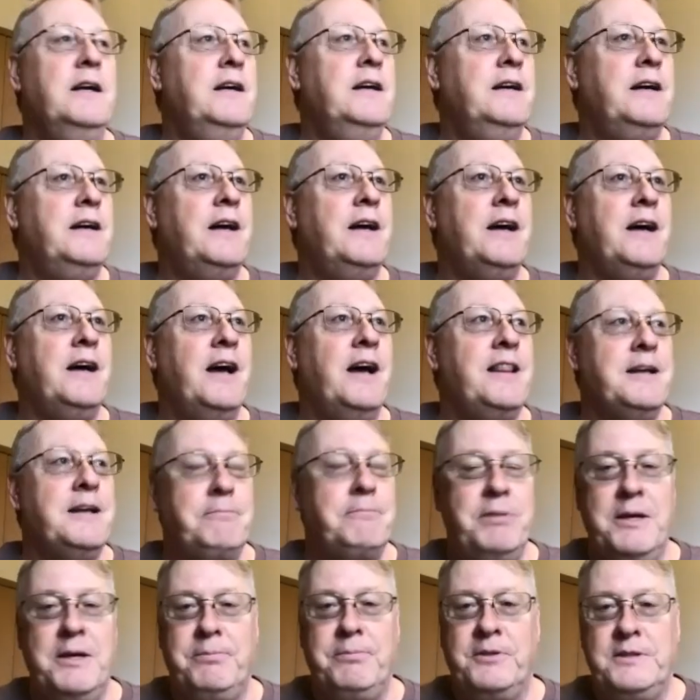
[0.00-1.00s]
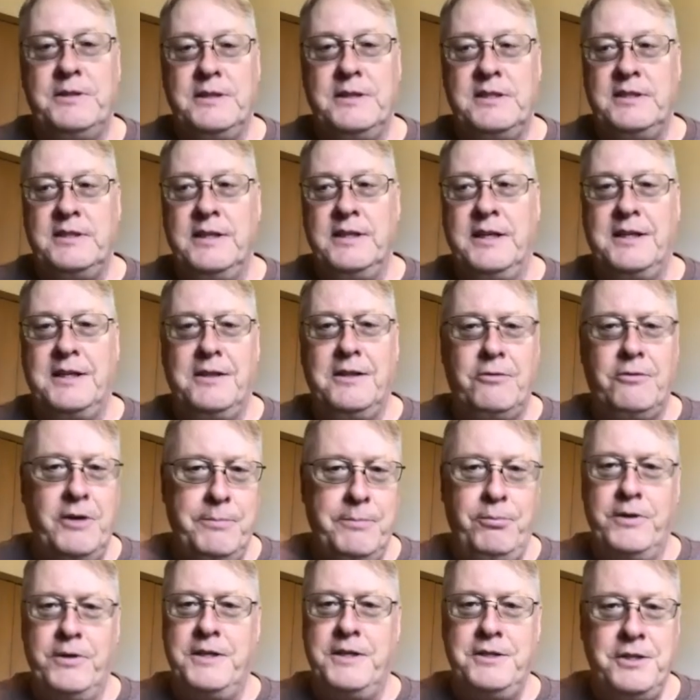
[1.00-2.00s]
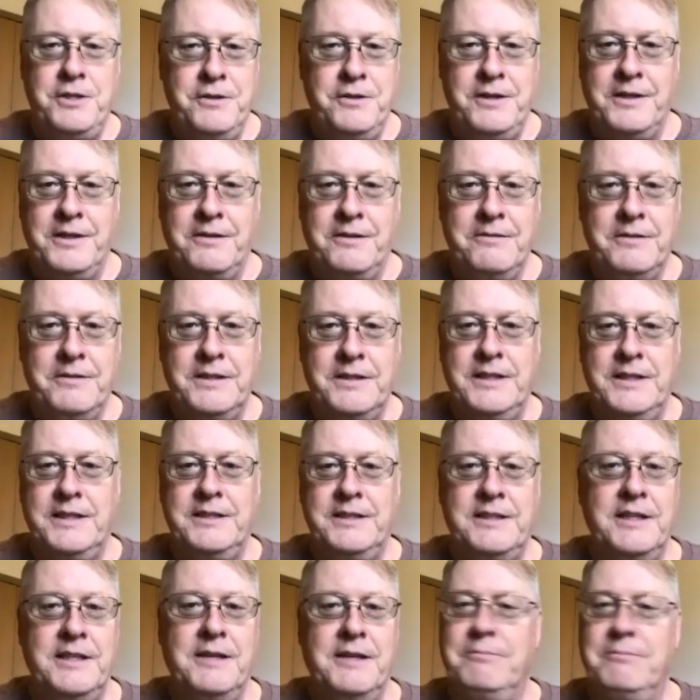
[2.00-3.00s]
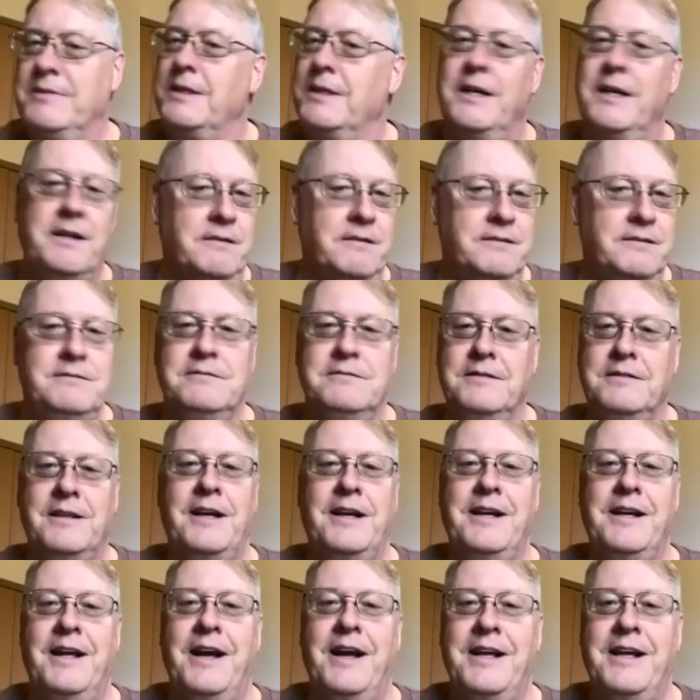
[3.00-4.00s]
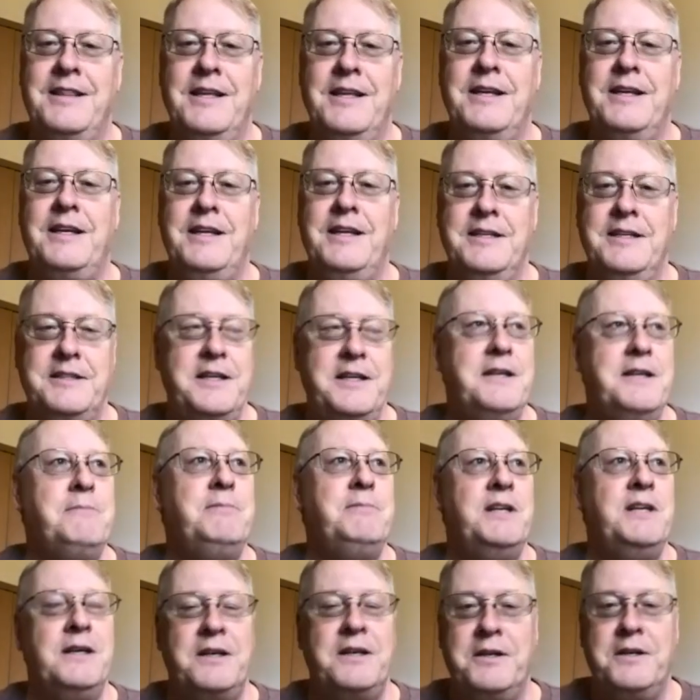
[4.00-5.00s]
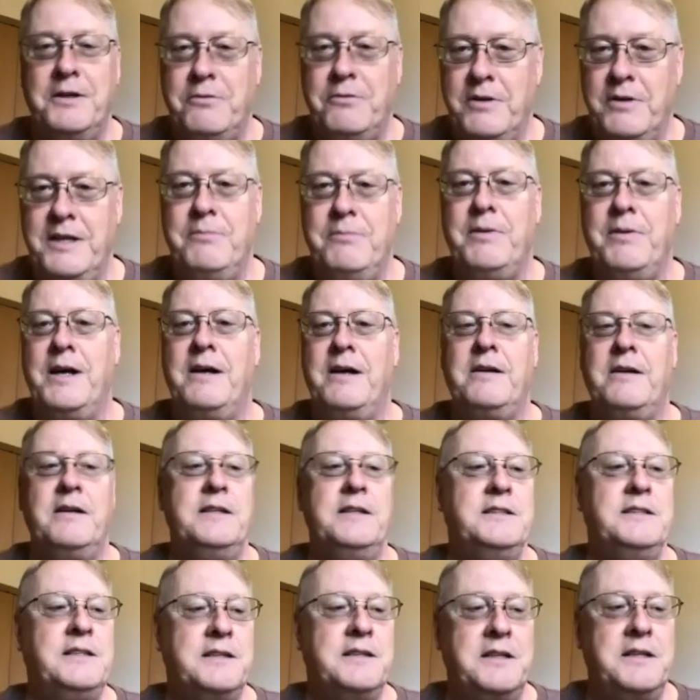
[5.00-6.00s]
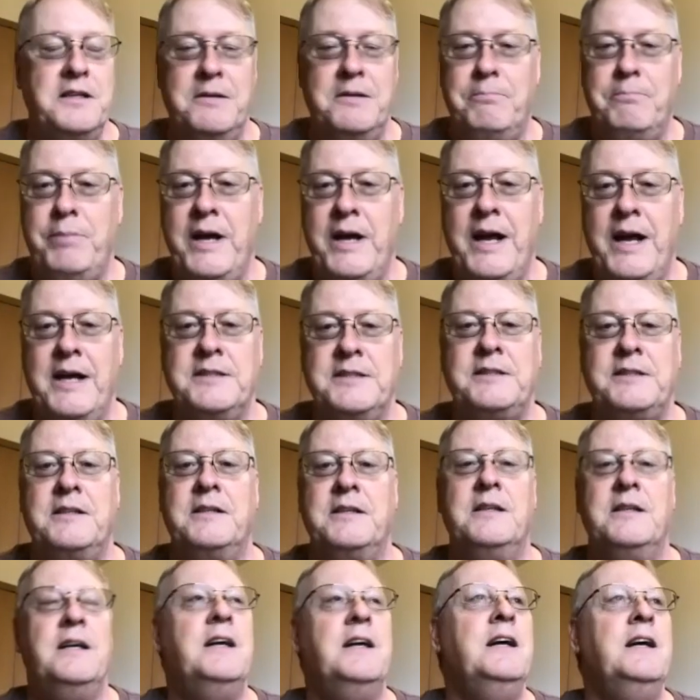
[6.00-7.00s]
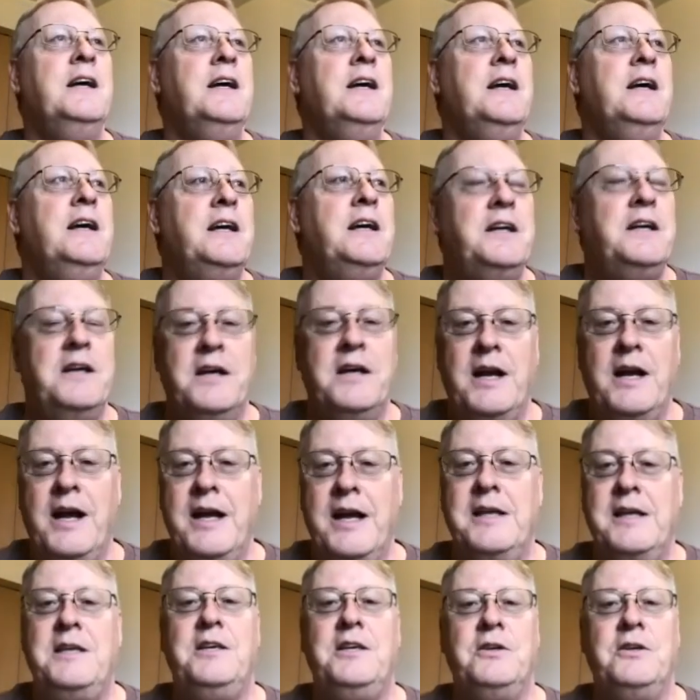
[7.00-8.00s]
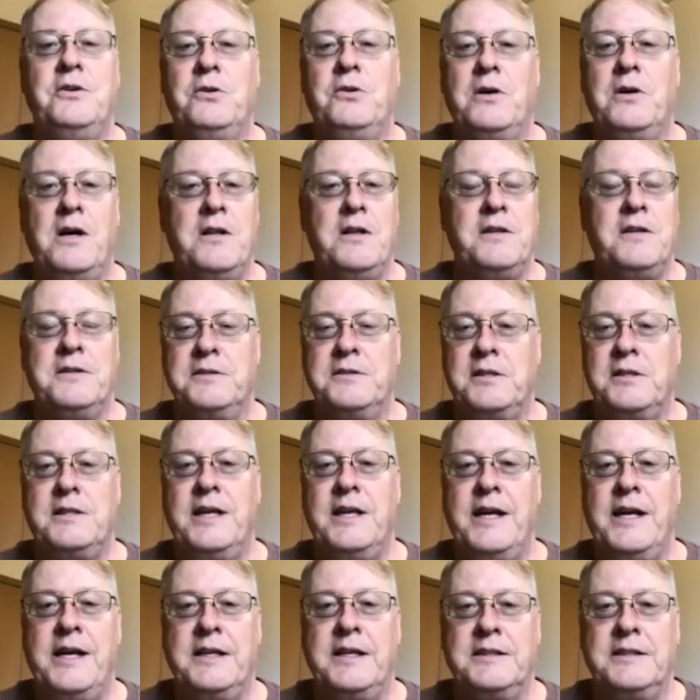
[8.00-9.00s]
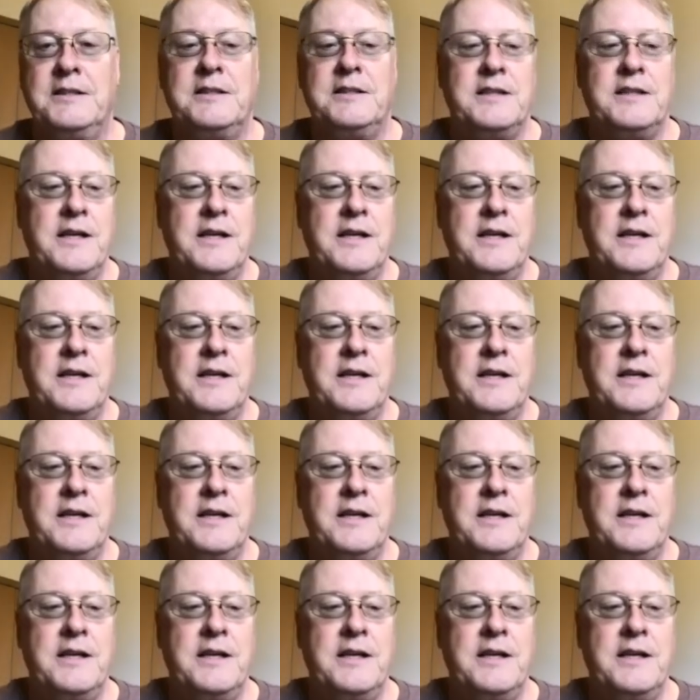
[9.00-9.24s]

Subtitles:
I think people just think three-point shooting when they see him. No, I think he's going to be a good rebounder. He's a good passer, good IQ, all those things.